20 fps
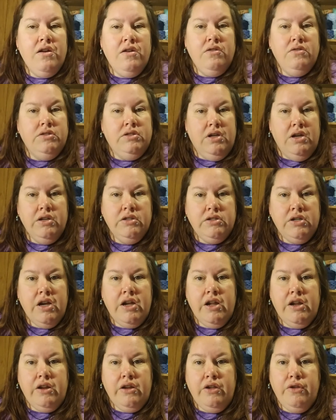
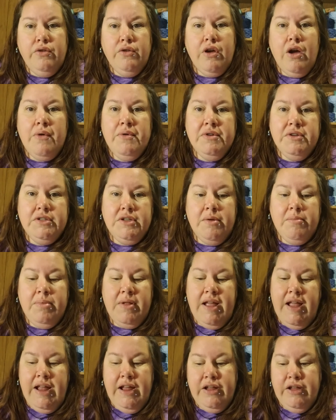Sunshine, you always
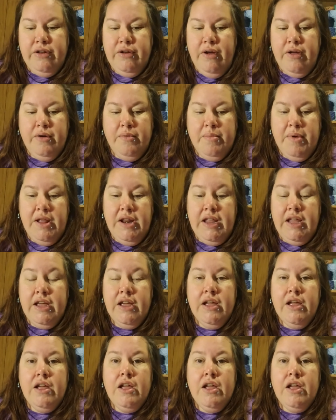complain you don't have money.